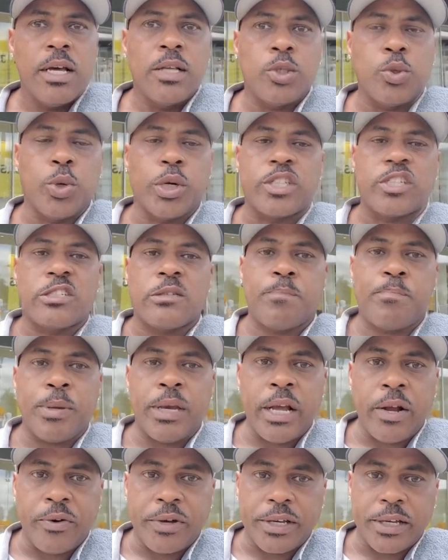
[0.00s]
to
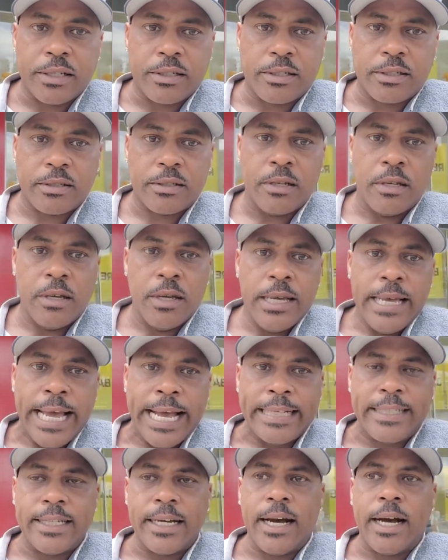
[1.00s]
experience
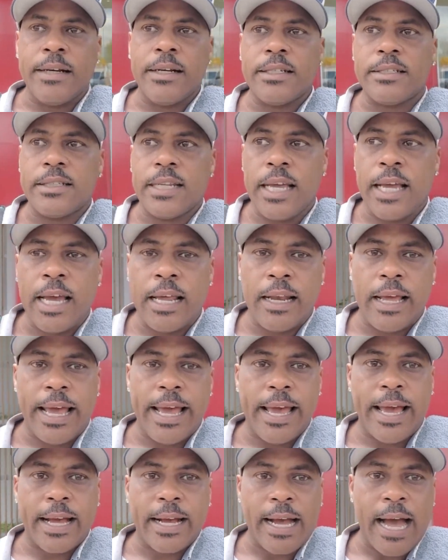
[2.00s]
and to understand
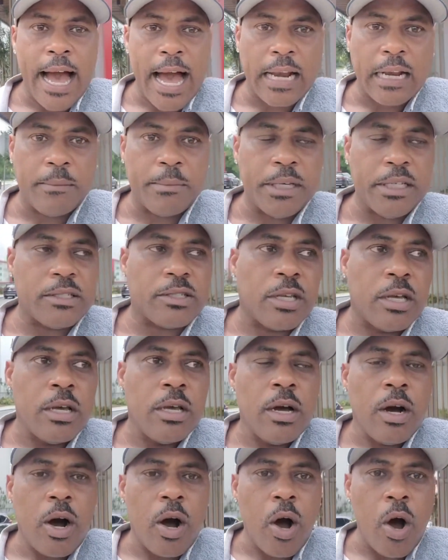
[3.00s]
economies
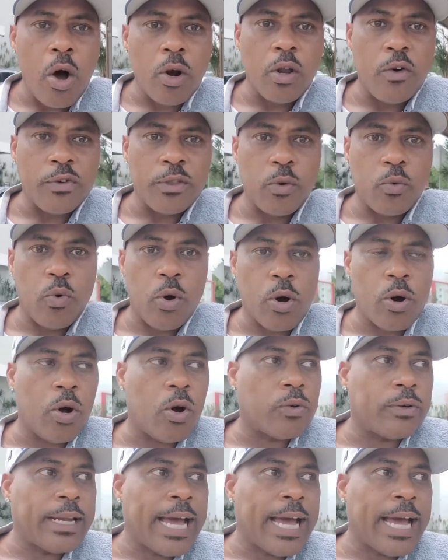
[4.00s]
all over the world.